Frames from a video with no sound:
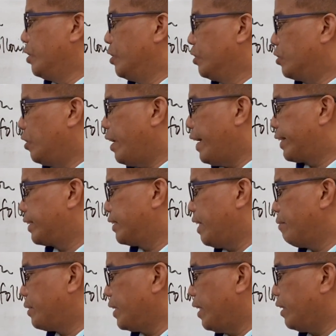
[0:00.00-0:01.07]
So x
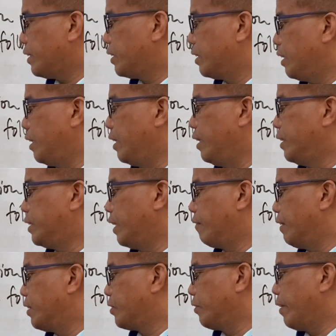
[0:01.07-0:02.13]
times x is
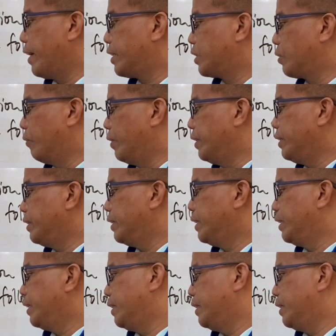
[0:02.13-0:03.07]
equals to x squared.